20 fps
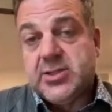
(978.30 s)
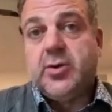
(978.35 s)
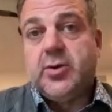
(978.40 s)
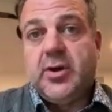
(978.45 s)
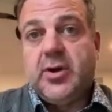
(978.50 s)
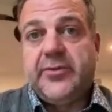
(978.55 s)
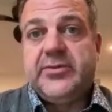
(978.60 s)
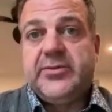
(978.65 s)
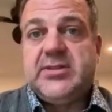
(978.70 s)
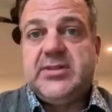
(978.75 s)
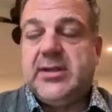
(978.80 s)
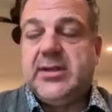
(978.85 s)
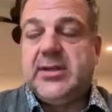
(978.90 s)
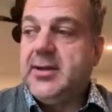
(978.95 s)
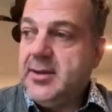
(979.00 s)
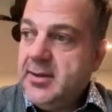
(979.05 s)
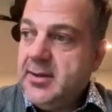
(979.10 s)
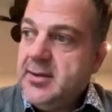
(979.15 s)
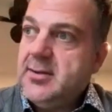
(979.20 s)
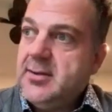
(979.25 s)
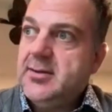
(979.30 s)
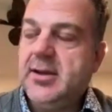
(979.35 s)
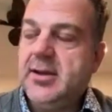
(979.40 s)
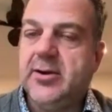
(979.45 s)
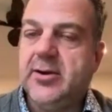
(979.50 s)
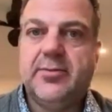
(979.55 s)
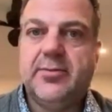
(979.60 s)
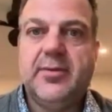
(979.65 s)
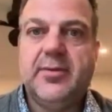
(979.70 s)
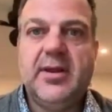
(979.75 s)
So obviously,
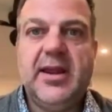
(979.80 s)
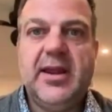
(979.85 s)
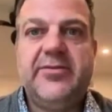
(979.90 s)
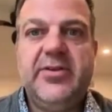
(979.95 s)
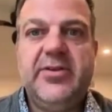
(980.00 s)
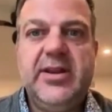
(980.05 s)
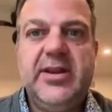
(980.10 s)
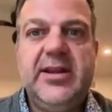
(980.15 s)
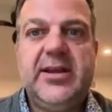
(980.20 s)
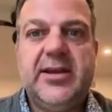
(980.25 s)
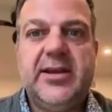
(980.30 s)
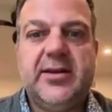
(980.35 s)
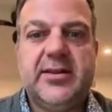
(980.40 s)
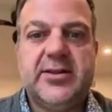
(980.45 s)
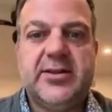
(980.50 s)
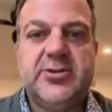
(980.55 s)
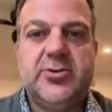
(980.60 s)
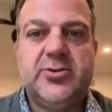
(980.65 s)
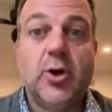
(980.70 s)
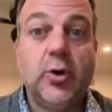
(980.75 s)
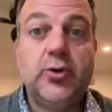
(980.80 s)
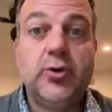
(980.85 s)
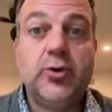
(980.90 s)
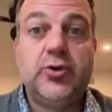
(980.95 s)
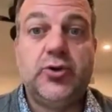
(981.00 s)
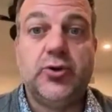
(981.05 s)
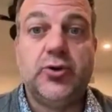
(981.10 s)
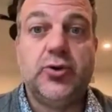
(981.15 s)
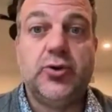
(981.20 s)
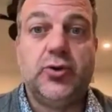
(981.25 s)
every year that you
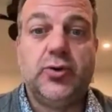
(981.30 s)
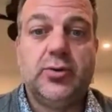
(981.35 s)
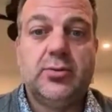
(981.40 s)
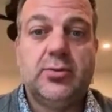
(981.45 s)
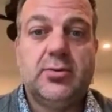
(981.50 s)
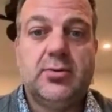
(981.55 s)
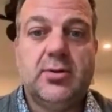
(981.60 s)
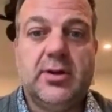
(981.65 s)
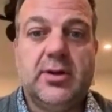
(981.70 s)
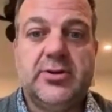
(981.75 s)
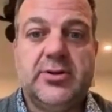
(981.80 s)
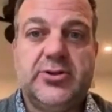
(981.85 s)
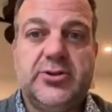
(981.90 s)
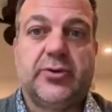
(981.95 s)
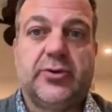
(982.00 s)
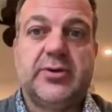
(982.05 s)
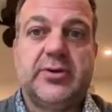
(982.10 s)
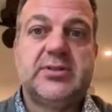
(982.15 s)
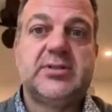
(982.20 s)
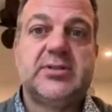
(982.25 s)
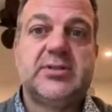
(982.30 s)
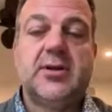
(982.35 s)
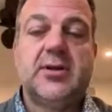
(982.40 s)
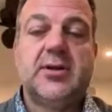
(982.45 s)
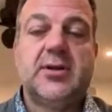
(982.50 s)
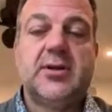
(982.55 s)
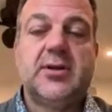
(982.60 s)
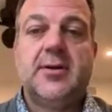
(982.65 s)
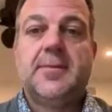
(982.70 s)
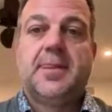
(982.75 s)
don't do insurance,
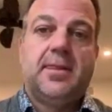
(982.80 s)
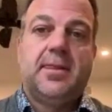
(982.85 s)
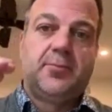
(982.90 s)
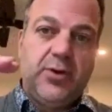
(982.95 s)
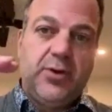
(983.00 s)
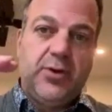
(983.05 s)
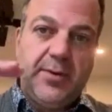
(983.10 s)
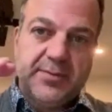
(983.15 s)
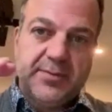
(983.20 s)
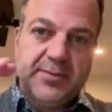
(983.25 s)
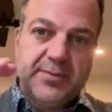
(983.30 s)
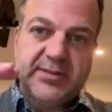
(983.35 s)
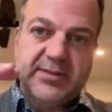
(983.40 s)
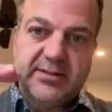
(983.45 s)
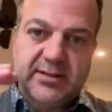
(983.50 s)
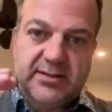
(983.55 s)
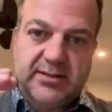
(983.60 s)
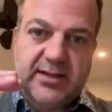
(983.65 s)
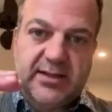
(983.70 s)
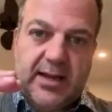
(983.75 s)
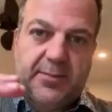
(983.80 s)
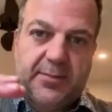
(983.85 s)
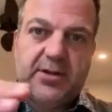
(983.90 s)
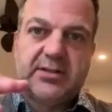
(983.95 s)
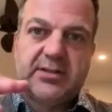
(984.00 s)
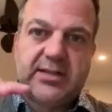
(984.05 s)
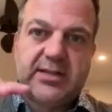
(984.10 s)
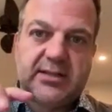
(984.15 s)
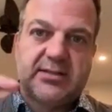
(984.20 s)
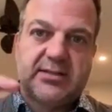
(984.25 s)
the premium stays the
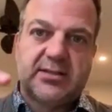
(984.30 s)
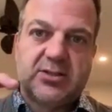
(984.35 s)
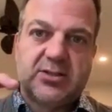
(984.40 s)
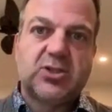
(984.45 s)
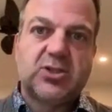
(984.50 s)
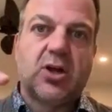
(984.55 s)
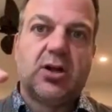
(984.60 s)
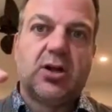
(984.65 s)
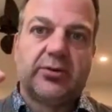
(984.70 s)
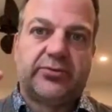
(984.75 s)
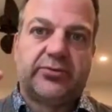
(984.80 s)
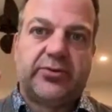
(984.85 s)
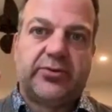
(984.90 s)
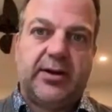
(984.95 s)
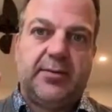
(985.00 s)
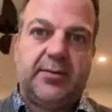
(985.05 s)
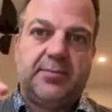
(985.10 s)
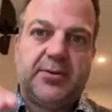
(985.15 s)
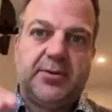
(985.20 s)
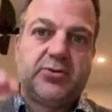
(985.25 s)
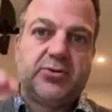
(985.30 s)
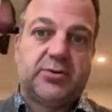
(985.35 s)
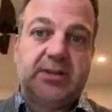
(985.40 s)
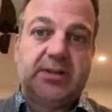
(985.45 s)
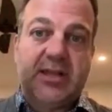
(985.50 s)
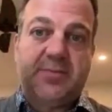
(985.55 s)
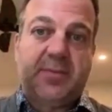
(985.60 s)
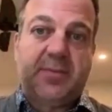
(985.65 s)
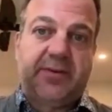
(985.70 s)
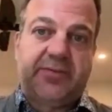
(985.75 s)
same because that's the solve, right? But your
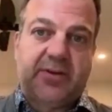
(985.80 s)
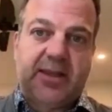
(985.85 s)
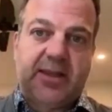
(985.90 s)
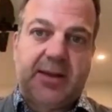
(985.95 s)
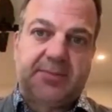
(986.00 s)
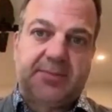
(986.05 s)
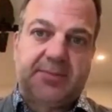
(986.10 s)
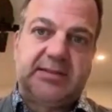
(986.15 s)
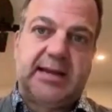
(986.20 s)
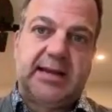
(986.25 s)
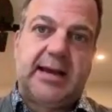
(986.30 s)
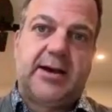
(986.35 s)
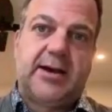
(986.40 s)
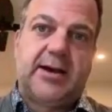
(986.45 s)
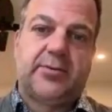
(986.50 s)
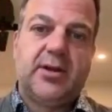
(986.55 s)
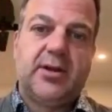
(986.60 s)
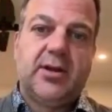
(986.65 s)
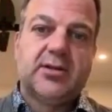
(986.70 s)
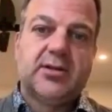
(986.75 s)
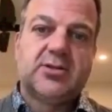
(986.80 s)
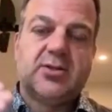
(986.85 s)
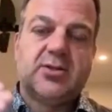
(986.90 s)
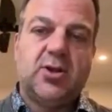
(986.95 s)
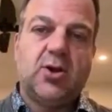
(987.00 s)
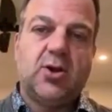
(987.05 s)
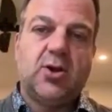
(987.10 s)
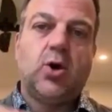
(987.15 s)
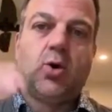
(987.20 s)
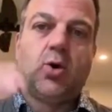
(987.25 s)
death benefit comes down. So
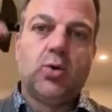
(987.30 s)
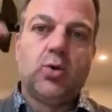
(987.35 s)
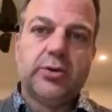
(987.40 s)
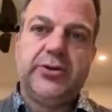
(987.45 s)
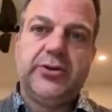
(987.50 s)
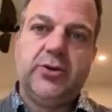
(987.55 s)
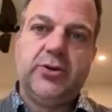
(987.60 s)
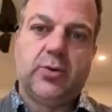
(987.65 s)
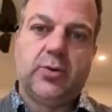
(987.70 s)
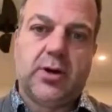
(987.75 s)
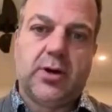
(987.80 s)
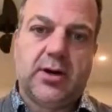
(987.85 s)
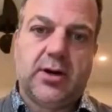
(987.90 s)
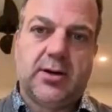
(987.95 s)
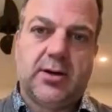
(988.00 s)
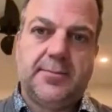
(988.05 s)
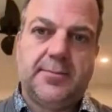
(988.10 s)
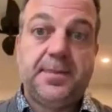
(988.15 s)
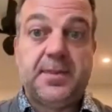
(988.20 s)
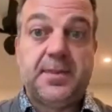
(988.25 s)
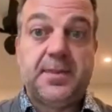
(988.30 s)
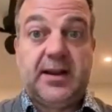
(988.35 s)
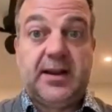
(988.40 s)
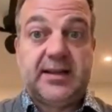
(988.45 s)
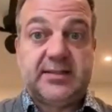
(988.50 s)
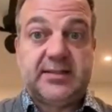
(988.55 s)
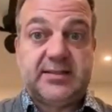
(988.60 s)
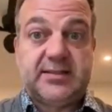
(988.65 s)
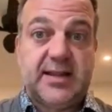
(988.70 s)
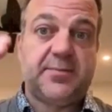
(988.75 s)
the older you are, the
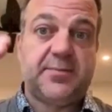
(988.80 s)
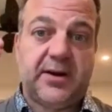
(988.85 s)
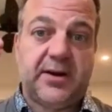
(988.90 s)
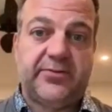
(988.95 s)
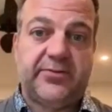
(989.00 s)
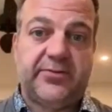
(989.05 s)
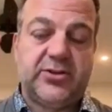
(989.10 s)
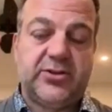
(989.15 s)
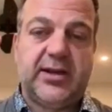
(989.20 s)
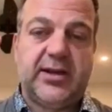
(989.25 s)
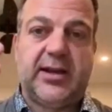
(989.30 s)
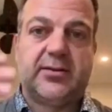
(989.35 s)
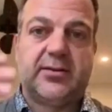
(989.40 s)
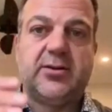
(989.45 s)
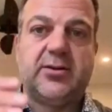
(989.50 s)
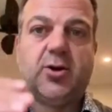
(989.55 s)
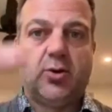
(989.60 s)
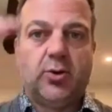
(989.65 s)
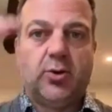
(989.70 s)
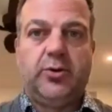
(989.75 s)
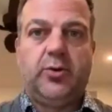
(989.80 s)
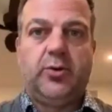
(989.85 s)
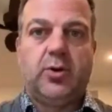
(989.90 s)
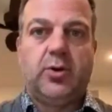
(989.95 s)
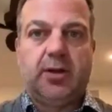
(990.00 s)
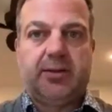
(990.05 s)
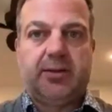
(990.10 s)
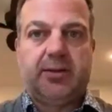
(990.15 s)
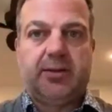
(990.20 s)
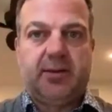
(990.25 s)
less death benefit you get. The older you
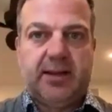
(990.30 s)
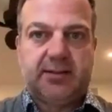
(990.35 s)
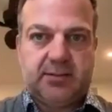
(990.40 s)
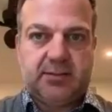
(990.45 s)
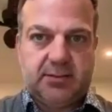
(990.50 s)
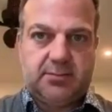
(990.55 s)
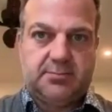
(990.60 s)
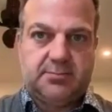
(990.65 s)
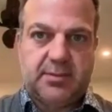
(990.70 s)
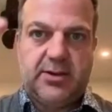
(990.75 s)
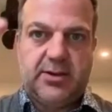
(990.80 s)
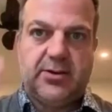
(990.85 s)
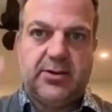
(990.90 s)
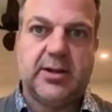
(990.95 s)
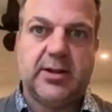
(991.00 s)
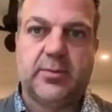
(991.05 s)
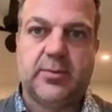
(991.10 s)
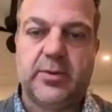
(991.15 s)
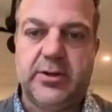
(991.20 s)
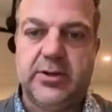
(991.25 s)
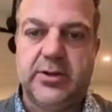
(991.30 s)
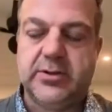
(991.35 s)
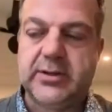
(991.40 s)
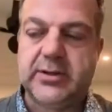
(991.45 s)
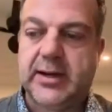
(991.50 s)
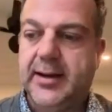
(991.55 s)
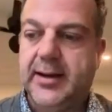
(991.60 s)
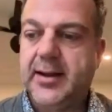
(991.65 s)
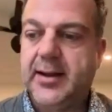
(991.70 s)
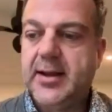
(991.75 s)
are, the less money you get when you
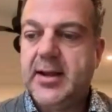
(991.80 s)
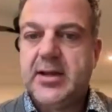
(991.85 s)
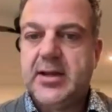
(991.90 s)
die.